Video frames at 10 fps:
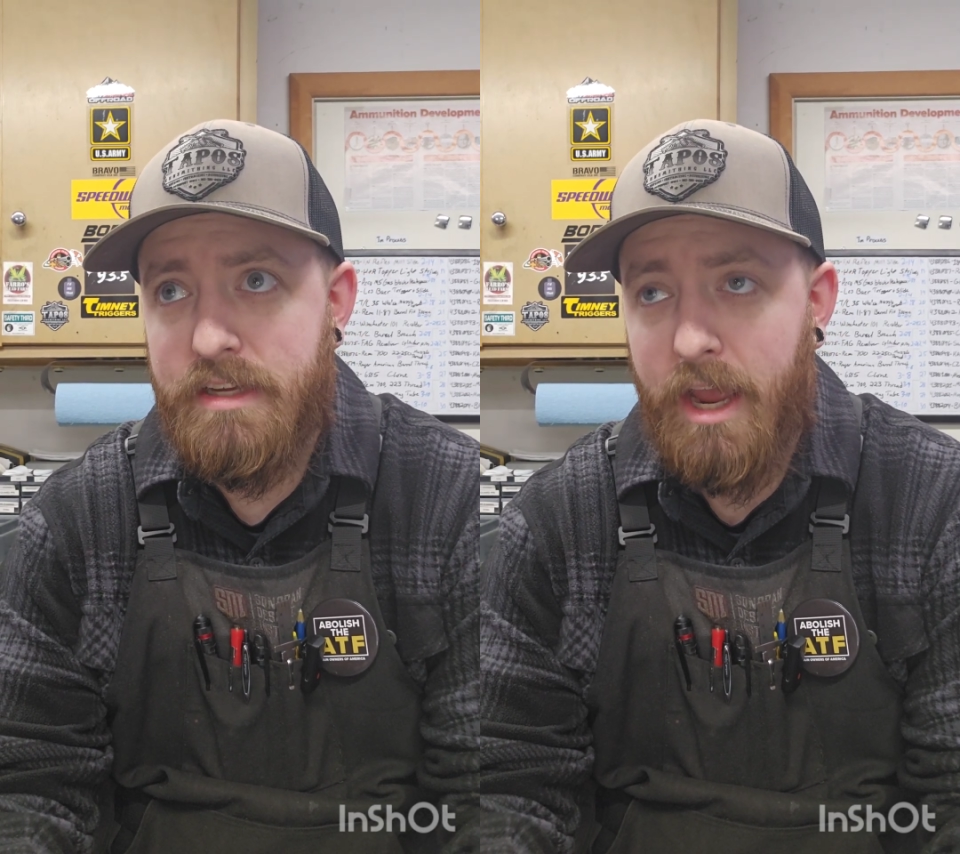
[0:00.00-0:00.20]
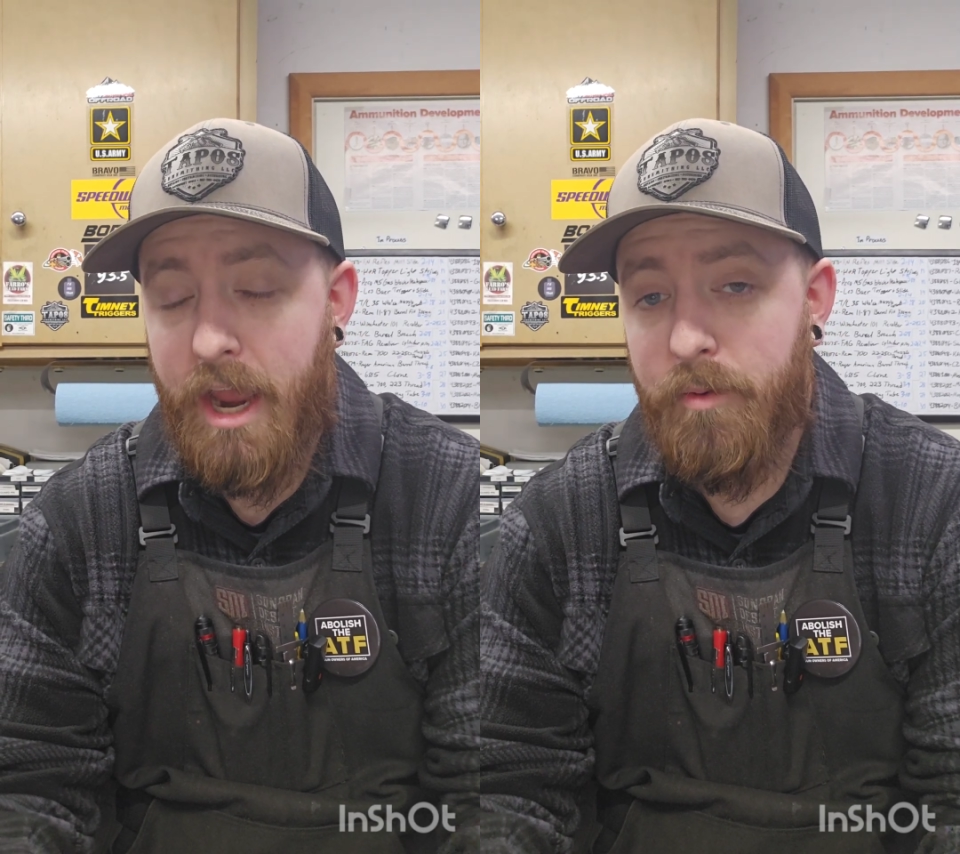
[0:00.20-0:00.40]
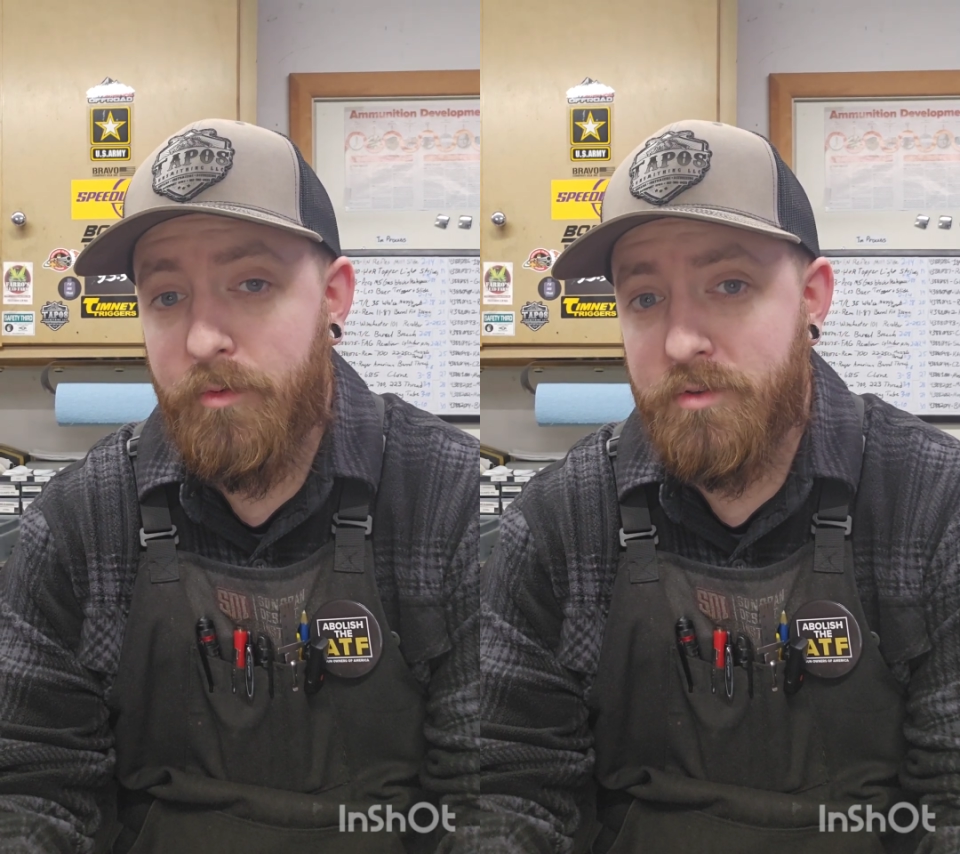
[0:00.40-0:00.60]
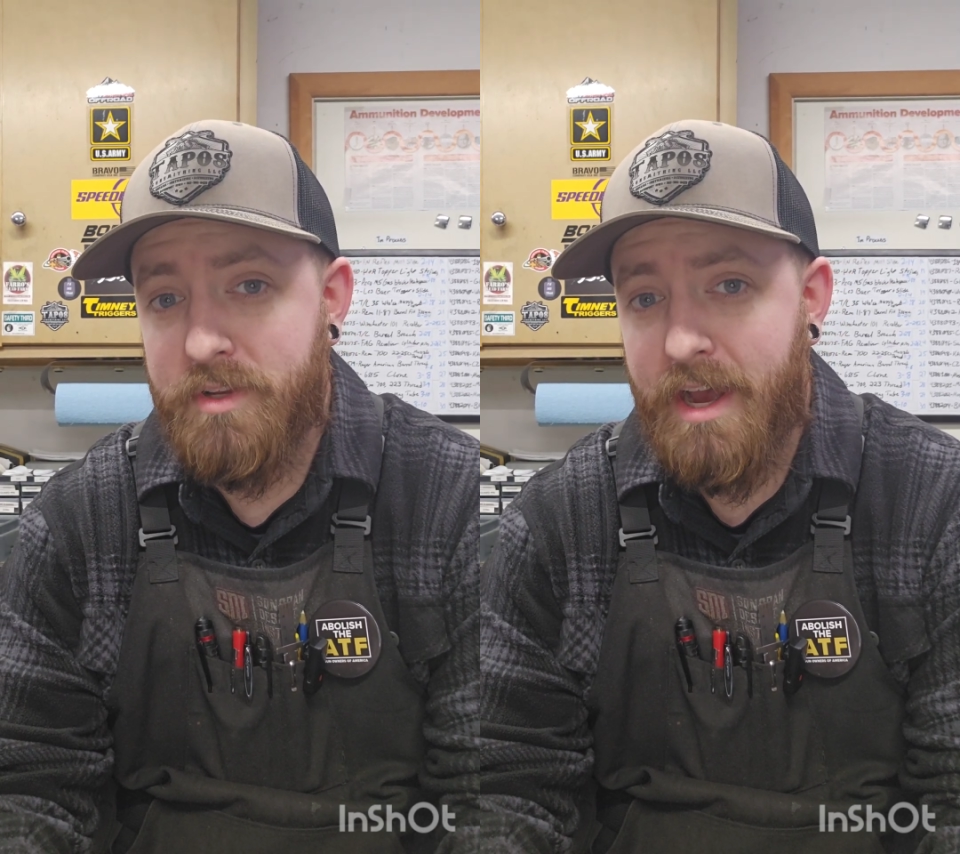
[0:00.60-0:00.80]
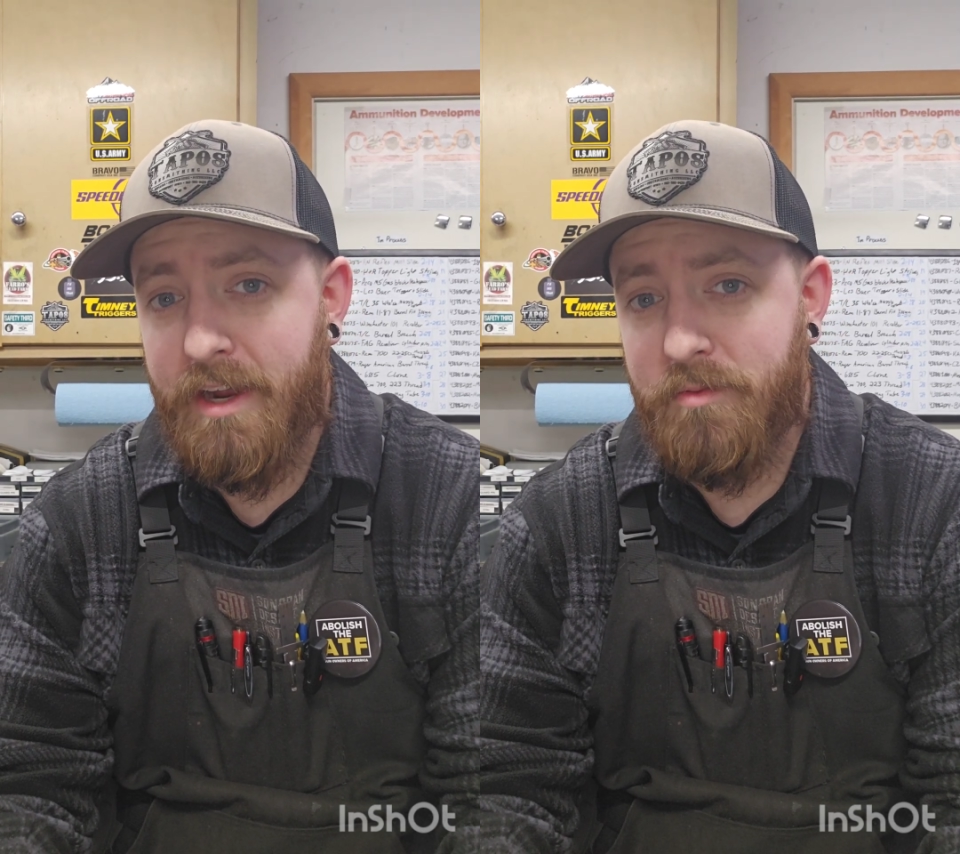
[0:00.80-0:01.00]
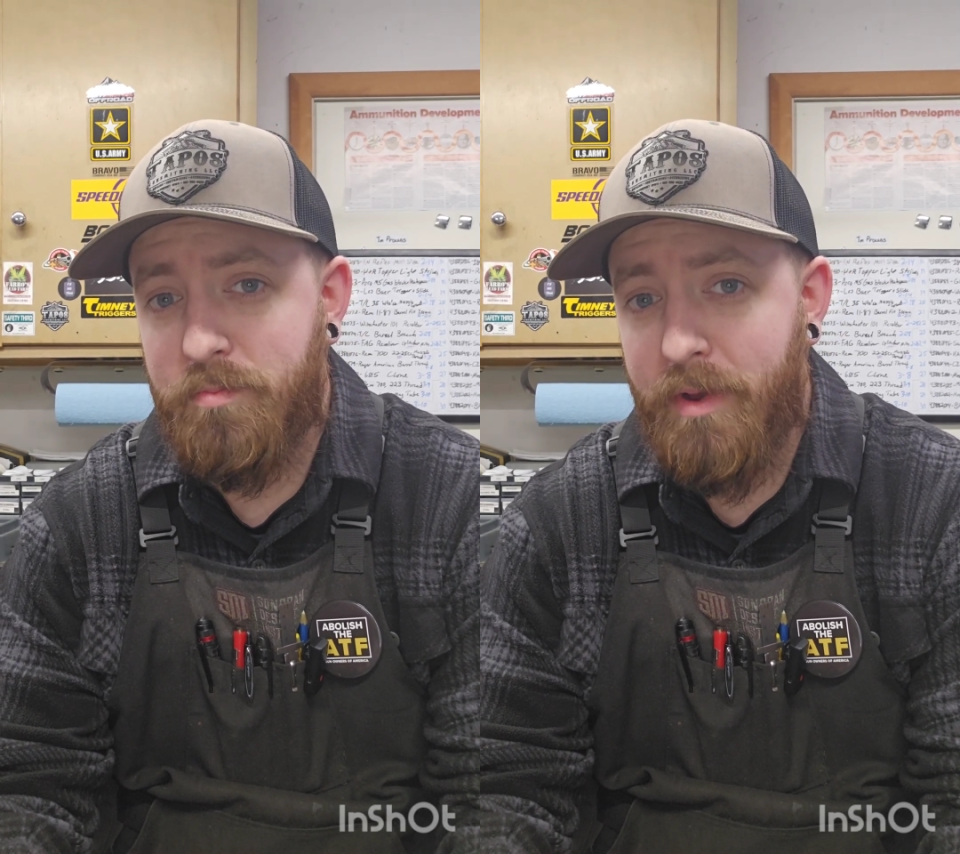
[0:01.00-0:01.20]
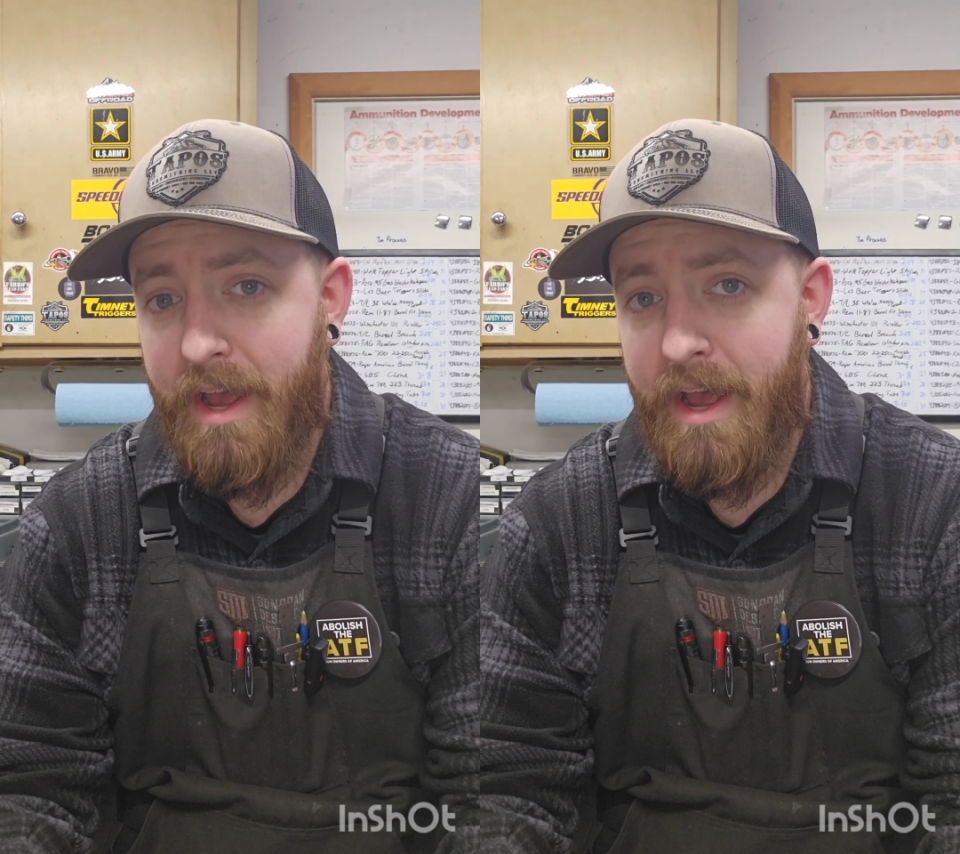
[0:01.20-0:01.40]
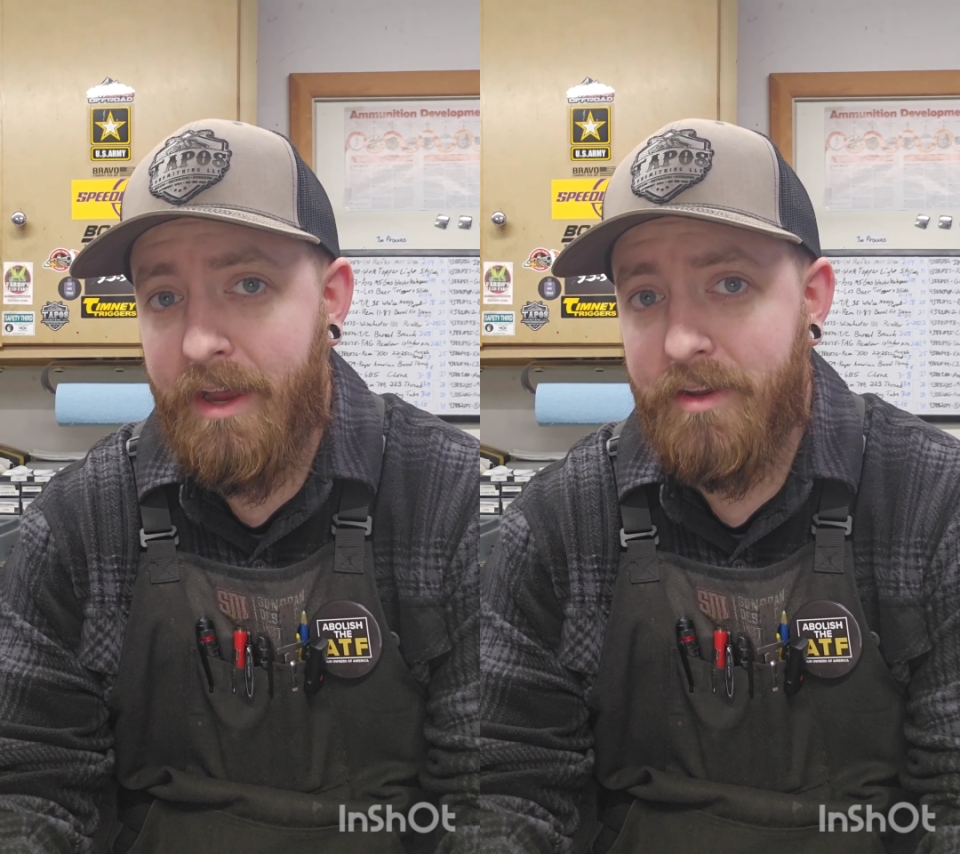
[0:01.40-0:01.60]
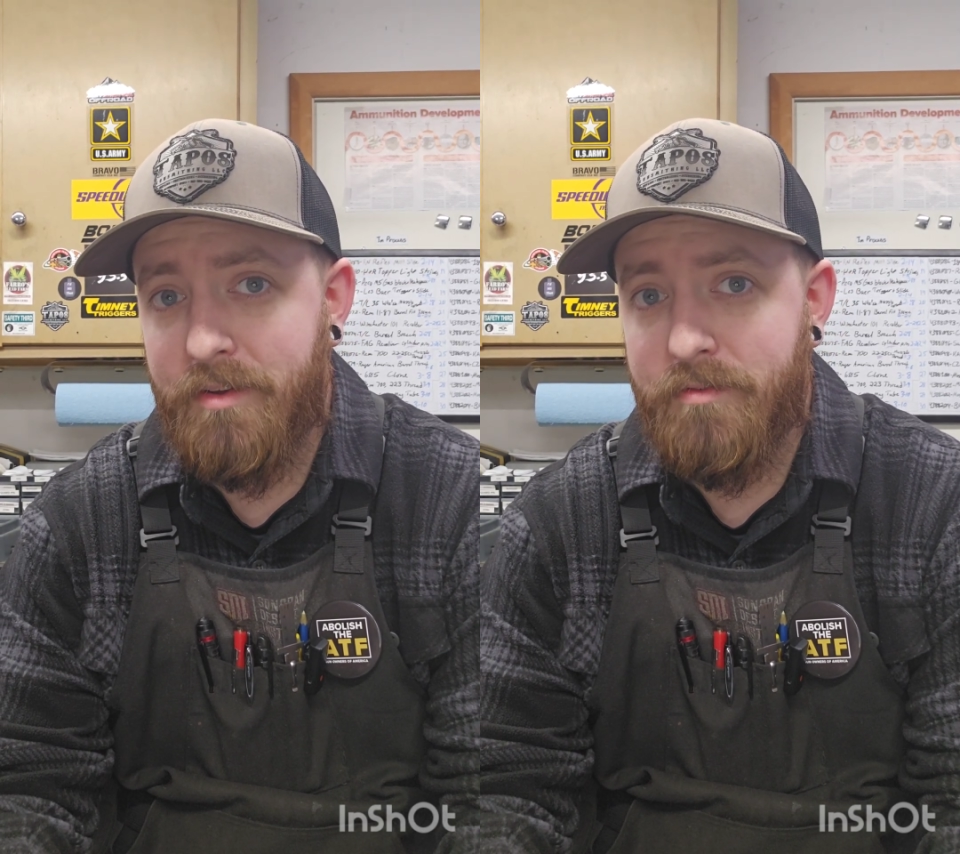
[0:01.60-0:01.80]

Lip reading: Hammer was cocked back,